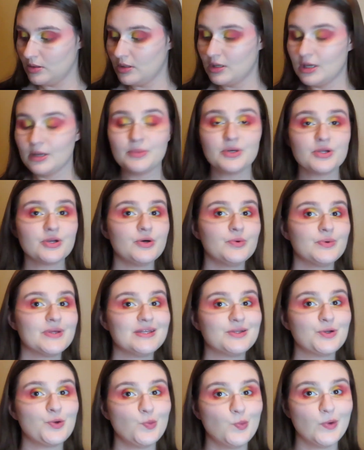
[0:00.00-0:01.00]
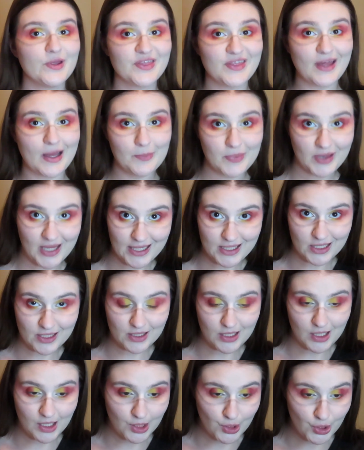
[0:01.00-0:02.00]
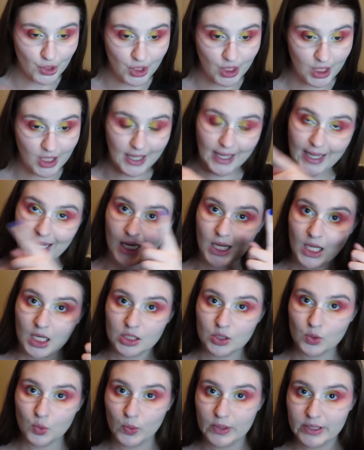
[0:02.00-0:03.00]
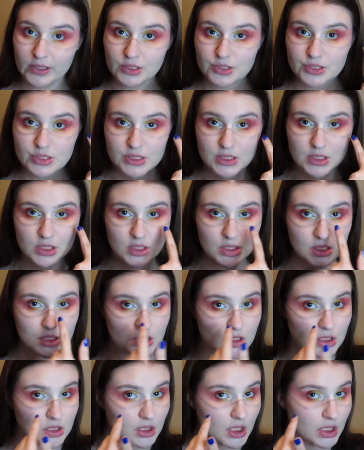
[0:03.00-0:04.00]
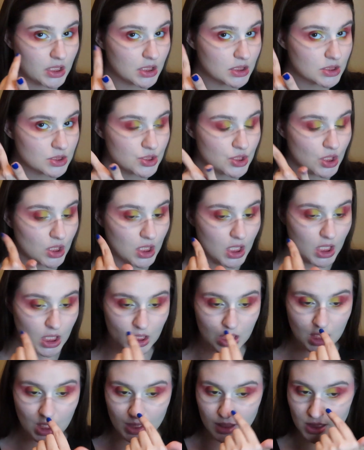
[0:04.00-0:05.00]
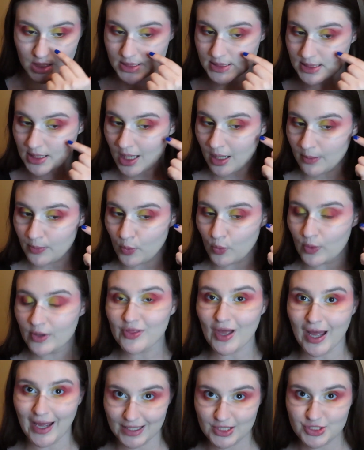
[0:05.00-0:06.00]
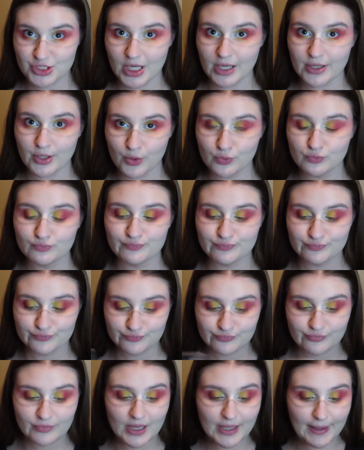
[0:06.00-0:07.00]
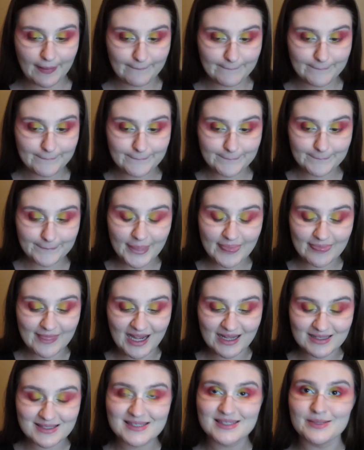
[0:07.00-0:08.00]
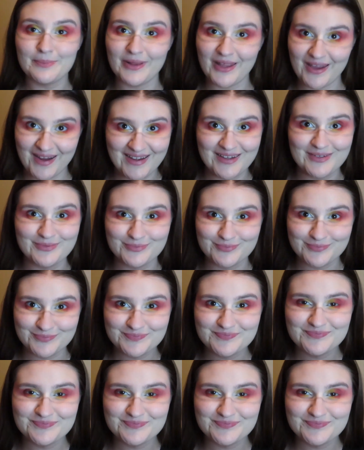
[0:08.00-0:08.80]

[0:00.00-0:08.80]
I'm gonna go in with that black color and we are just gonna like darken this up with eyeshadow. Yep, that's the plan.